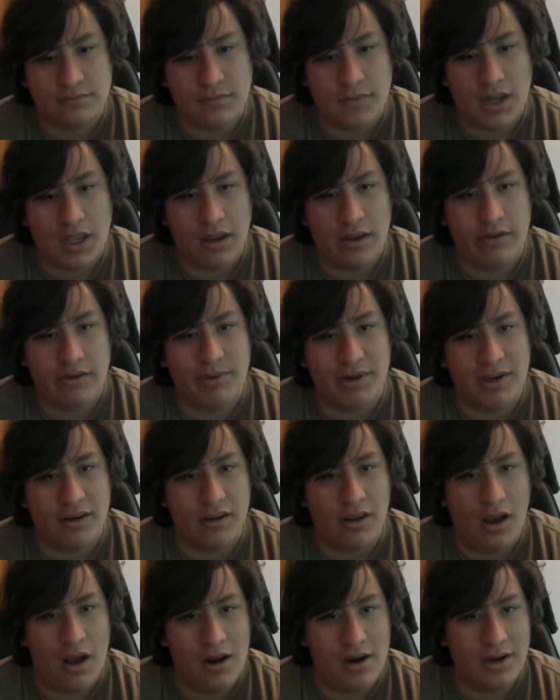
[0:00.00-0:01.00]
I've been
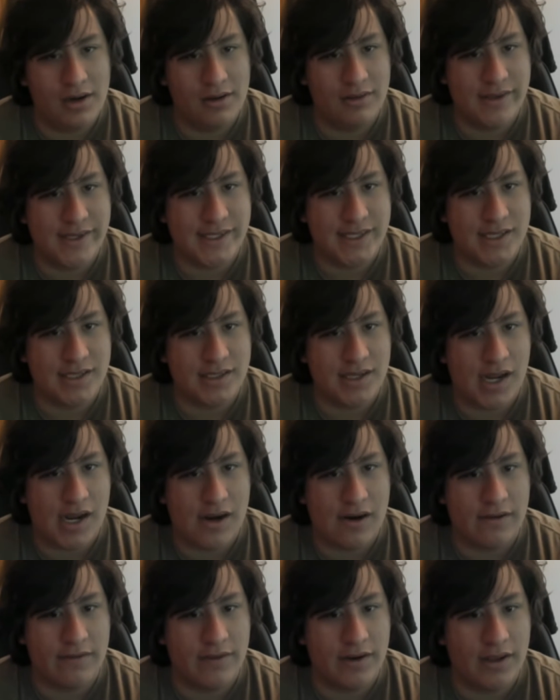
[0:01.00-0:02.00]
yawning this entire
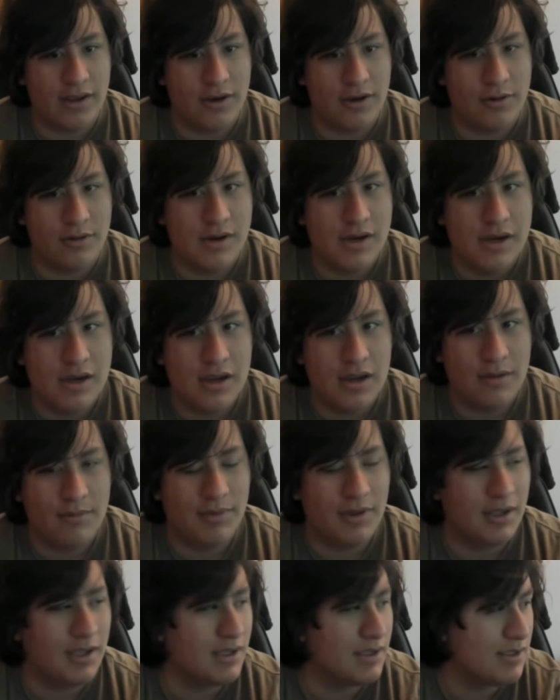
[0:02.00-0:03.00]
video
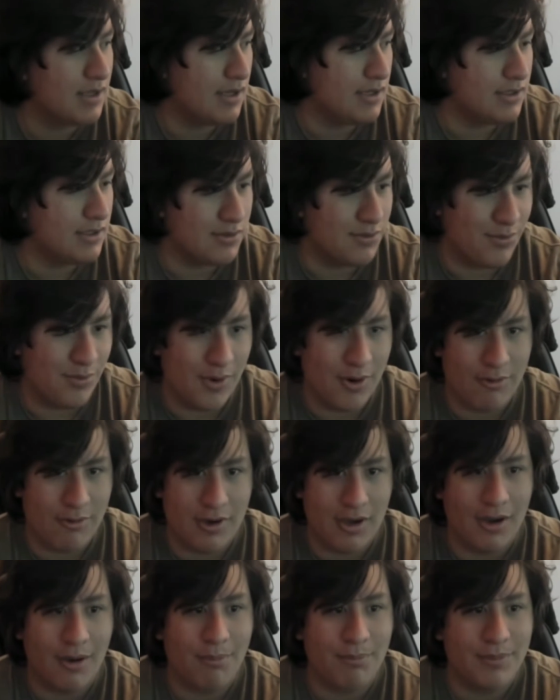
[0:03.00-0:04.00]
because I just woke
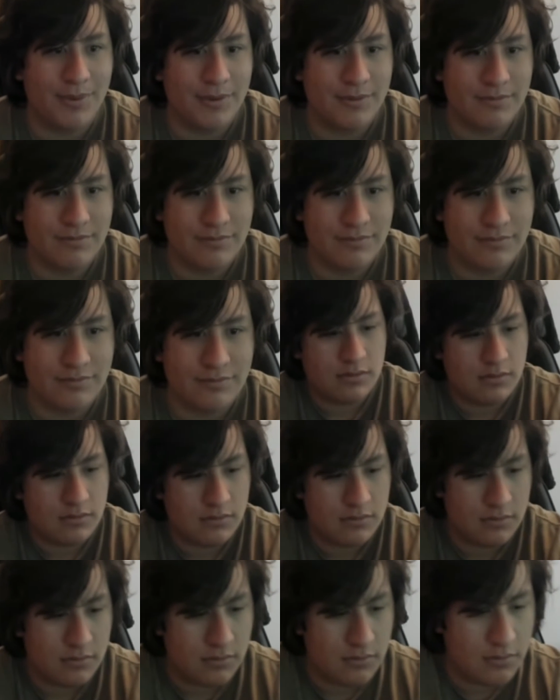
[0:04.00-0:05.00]

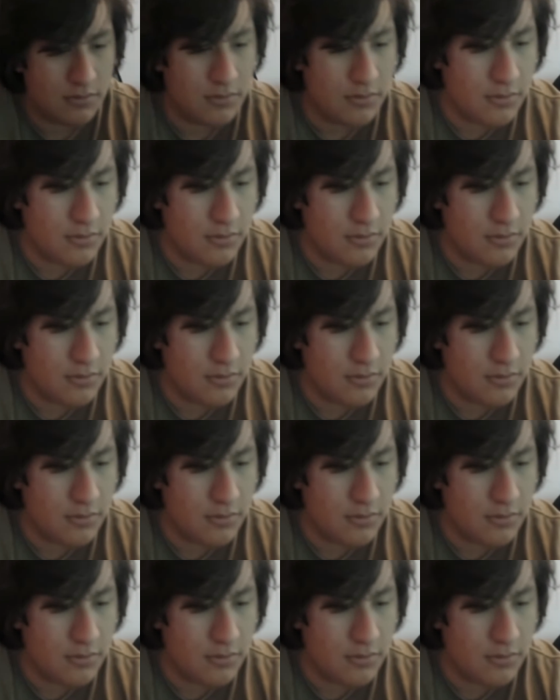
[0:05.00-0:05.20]
up.